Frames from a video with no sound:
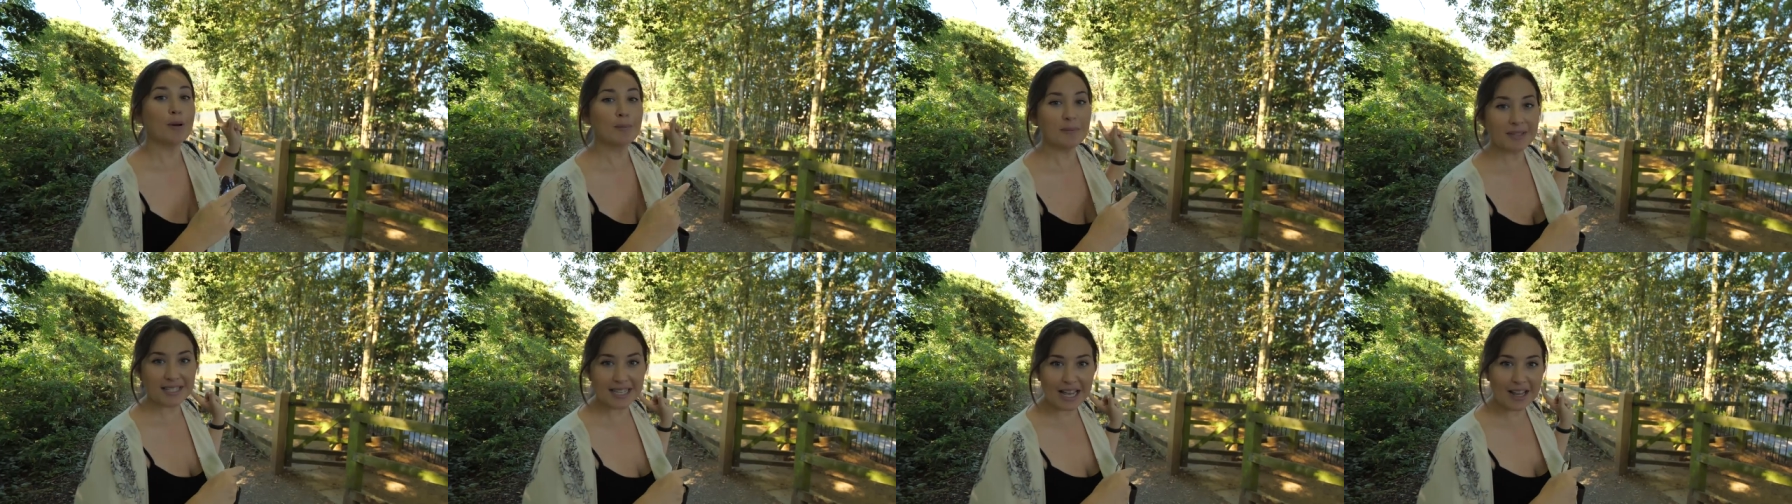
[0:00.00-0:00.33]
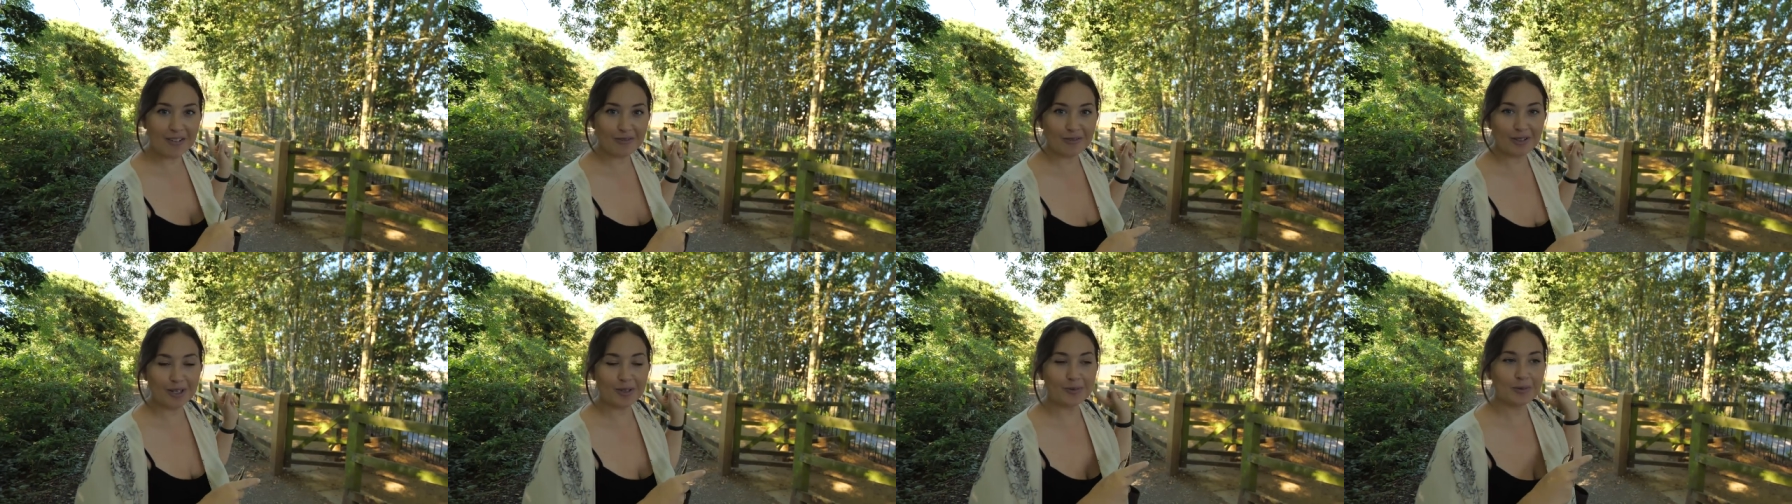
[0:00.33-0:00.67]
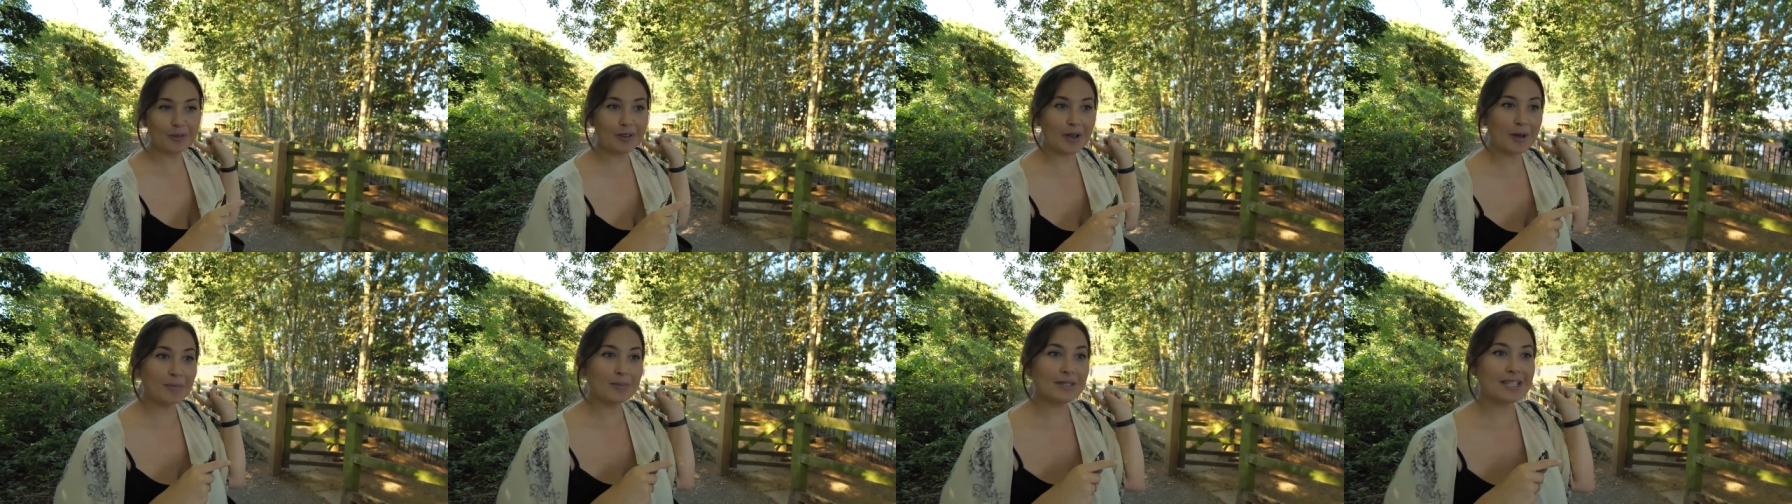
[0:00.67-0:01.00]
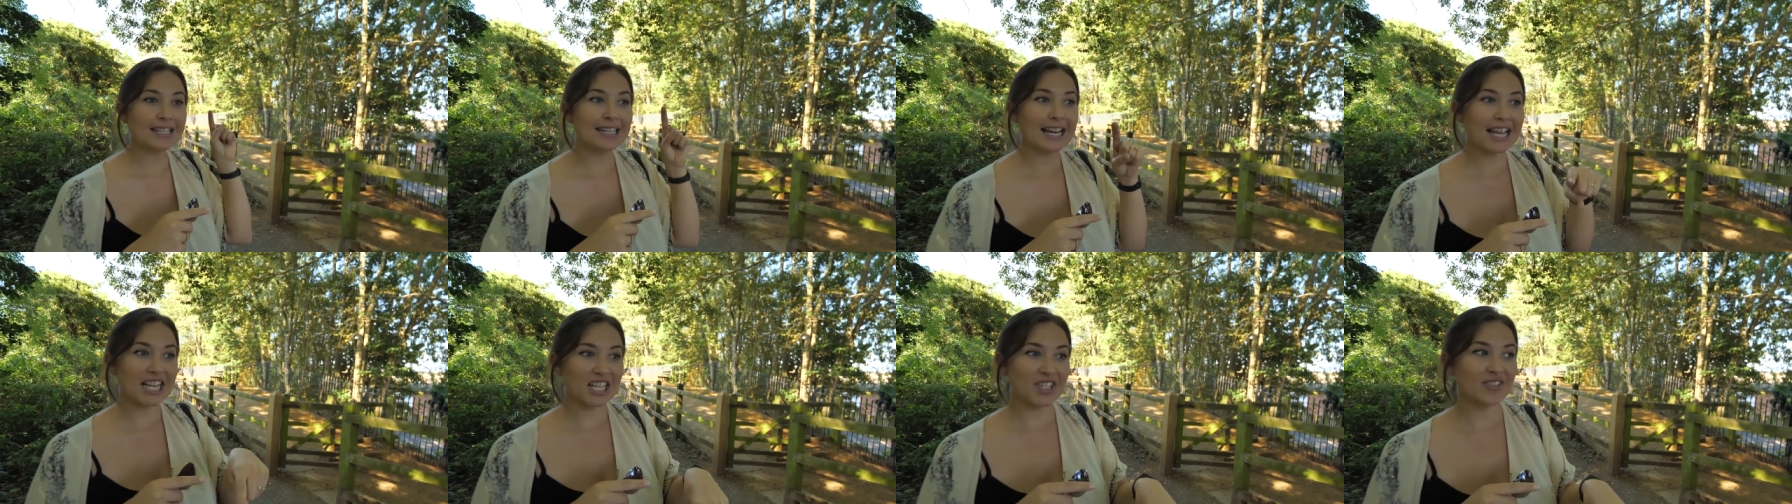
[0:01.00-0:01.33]
From Sandford we come to
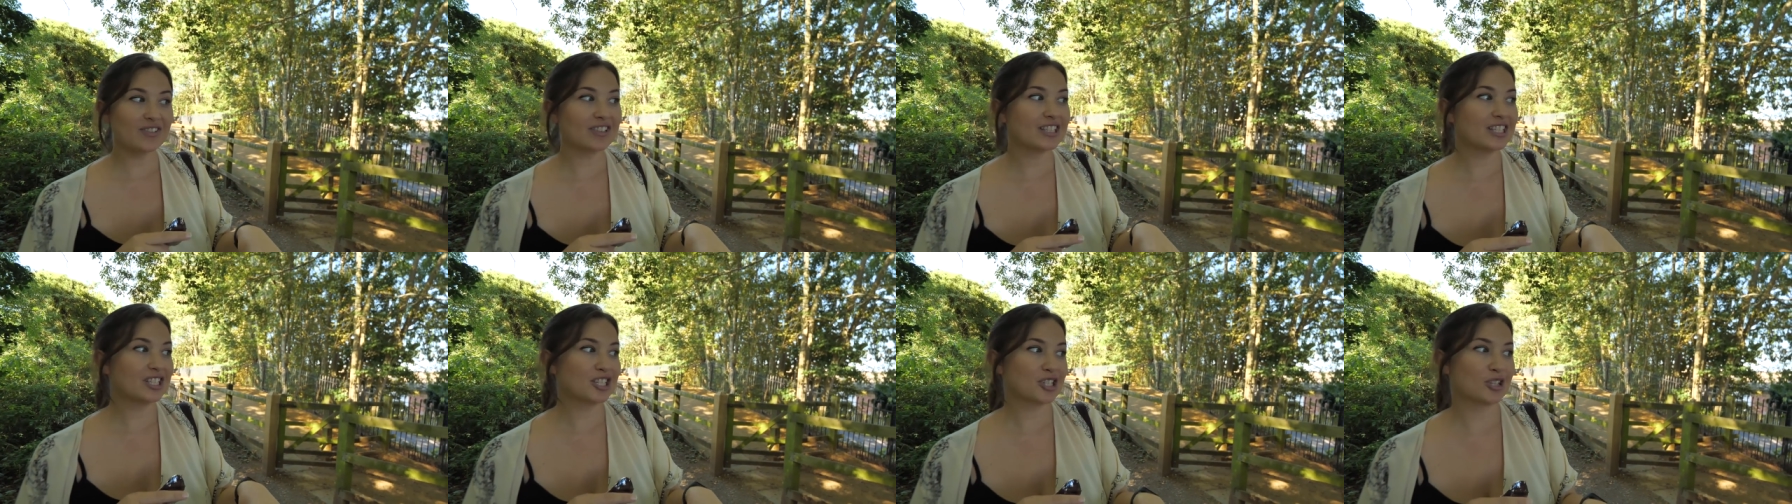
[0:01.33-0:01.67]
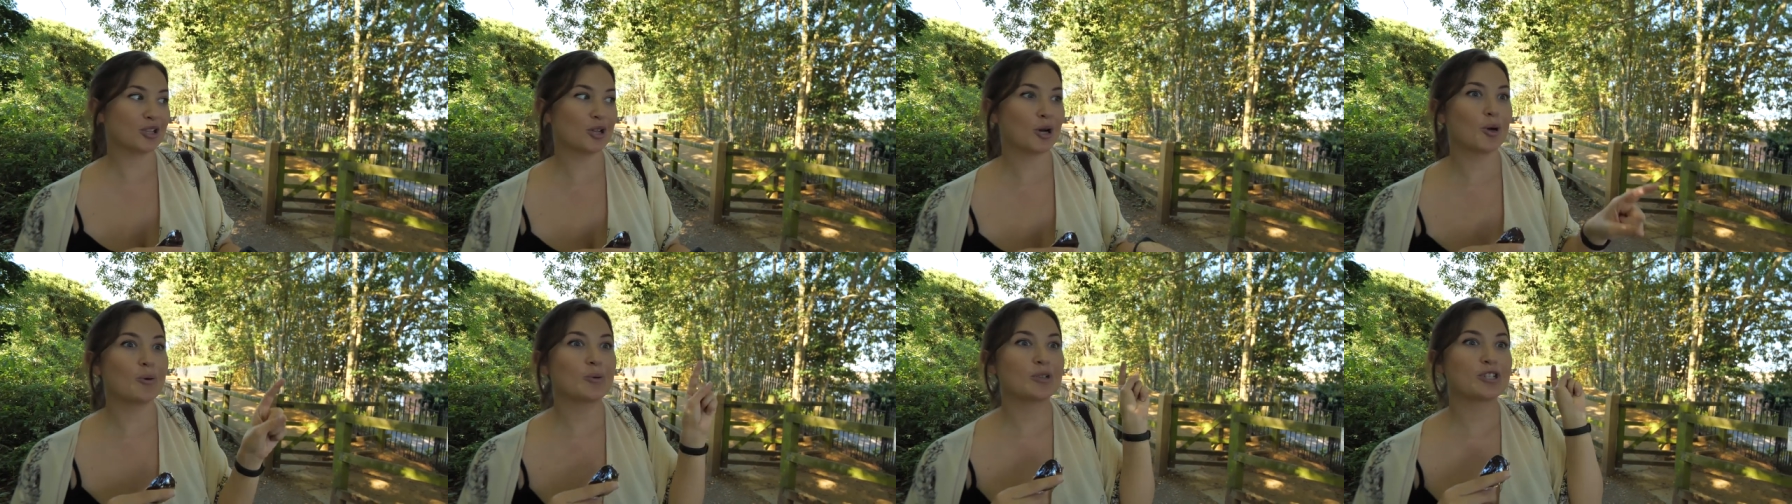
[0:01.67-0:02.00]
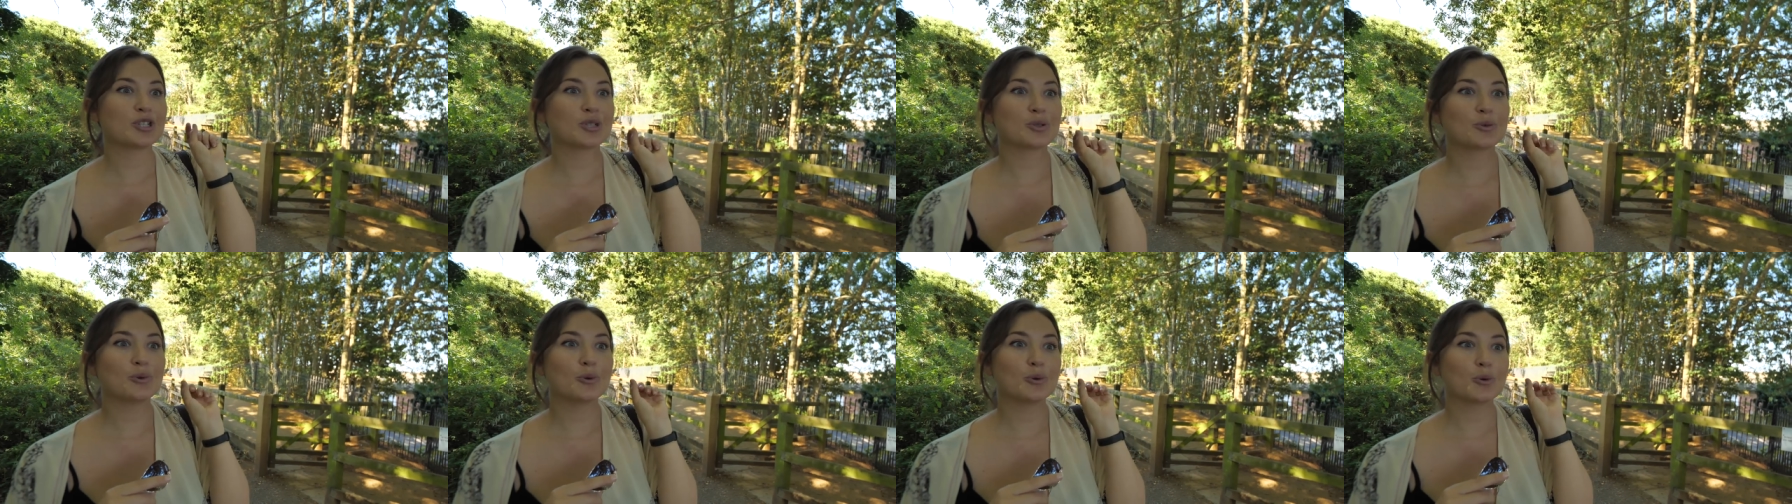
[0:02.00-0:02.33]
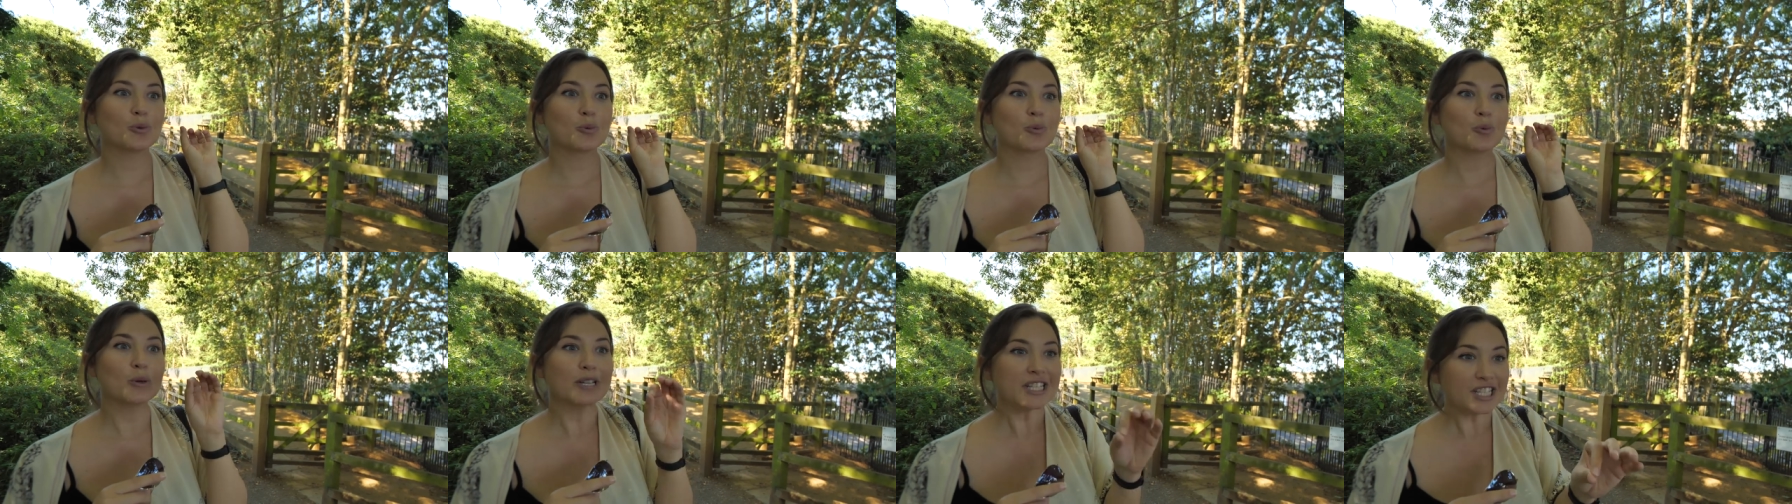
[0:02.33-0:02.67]
the next village along, which is
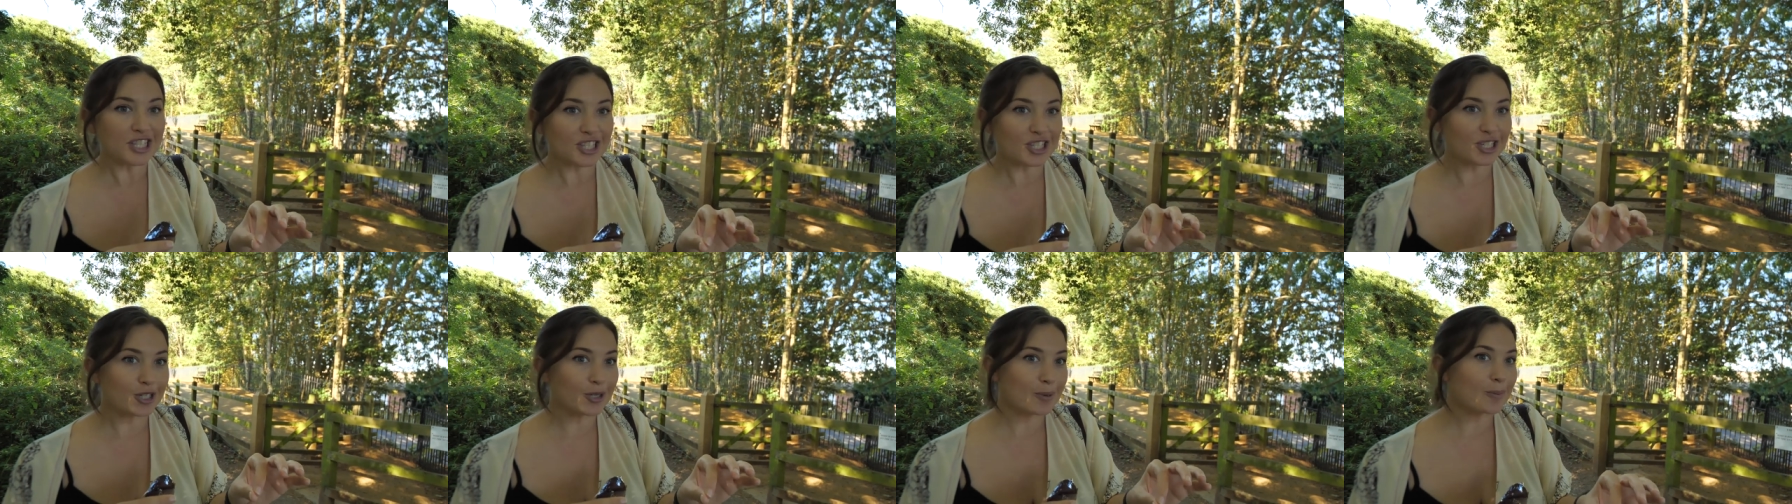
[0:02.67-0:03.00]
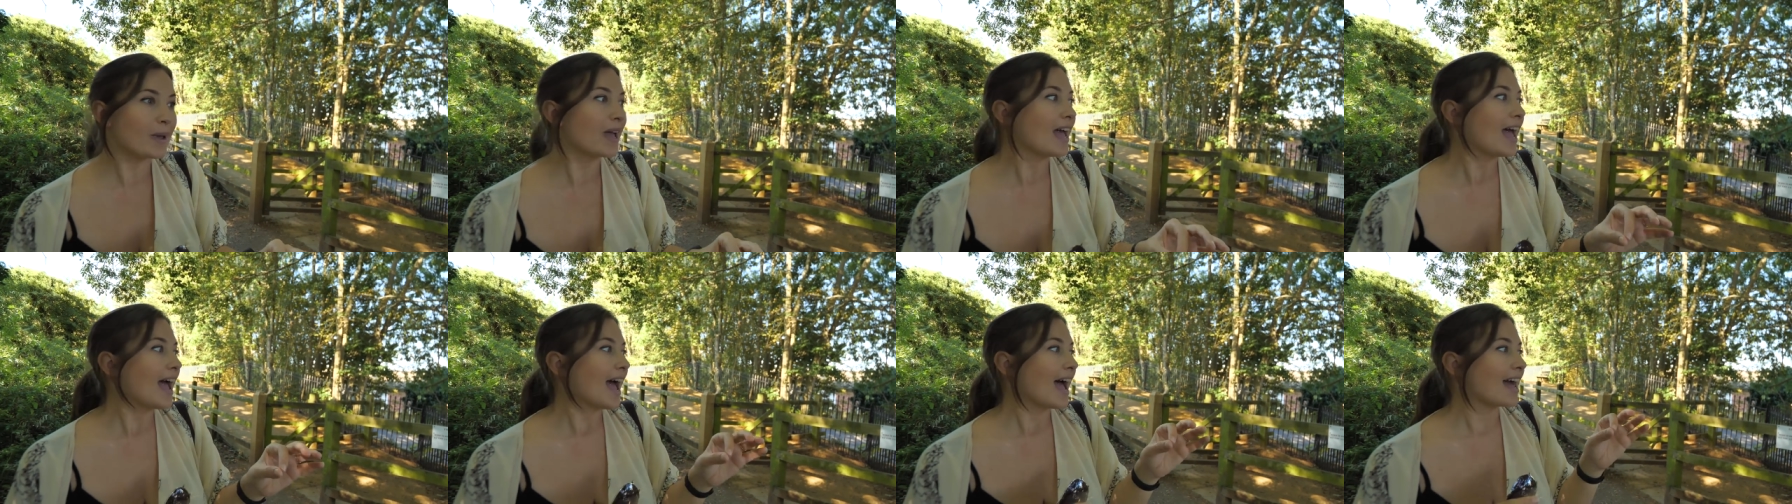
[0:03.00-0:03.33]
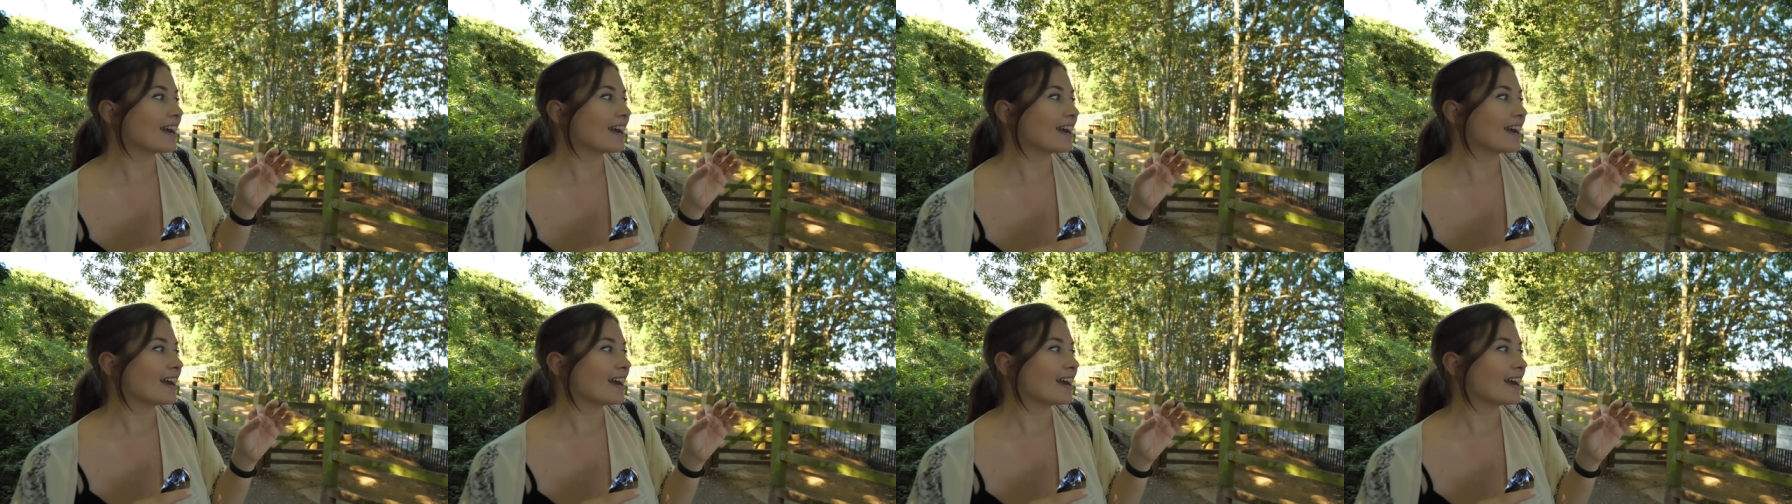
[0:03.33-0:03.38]
called Winscombe,